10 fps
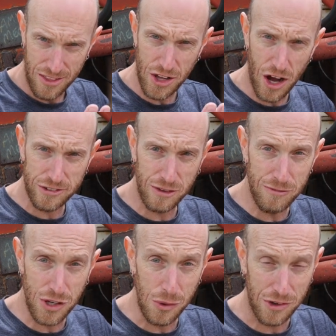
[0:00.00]
the
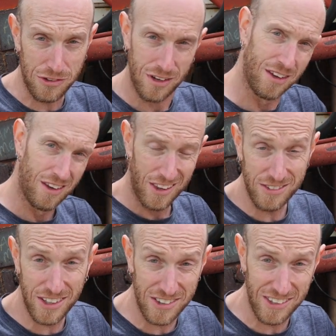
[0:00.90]
awesome viewers.
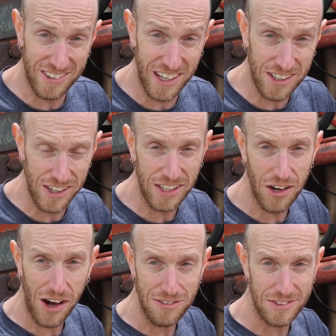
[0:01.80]
Let's get this thing
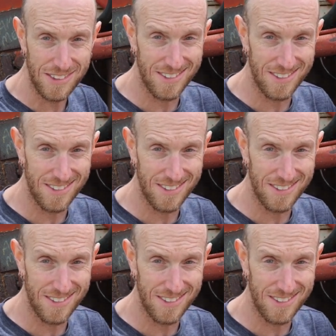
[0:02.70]
cleaned off.